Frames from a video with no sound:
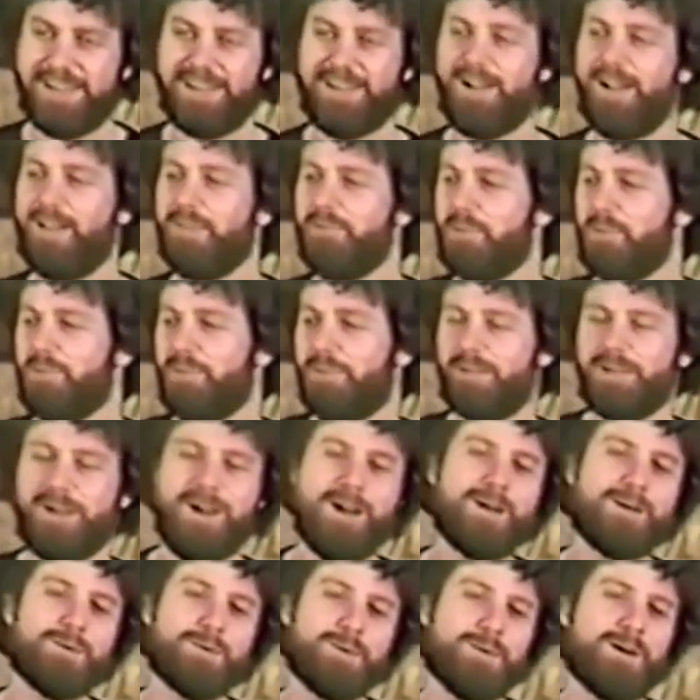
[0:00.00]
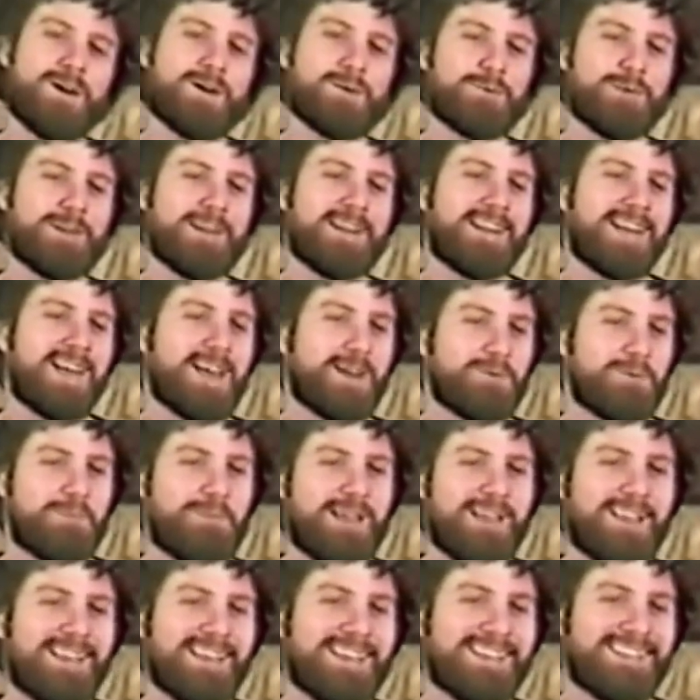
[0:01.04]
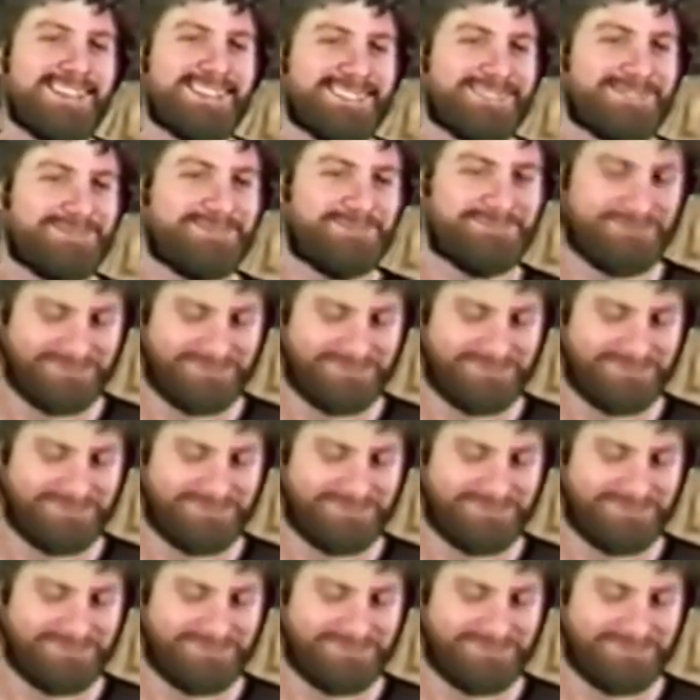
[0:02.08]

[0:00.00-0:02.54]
And all the people that aren't will want to read it out of rebellion.